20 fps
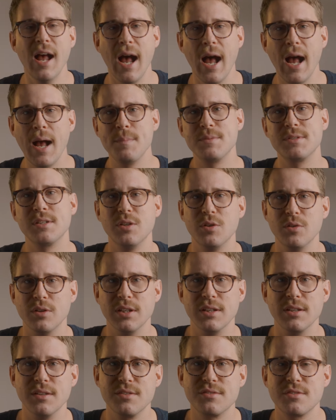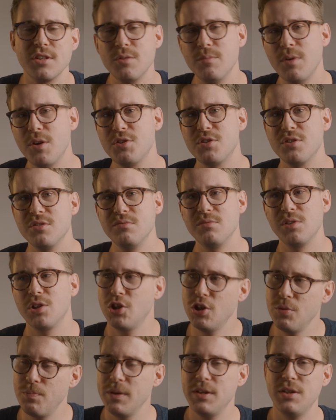absolutely, slow motion
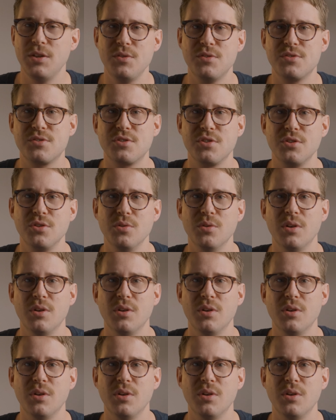could be used to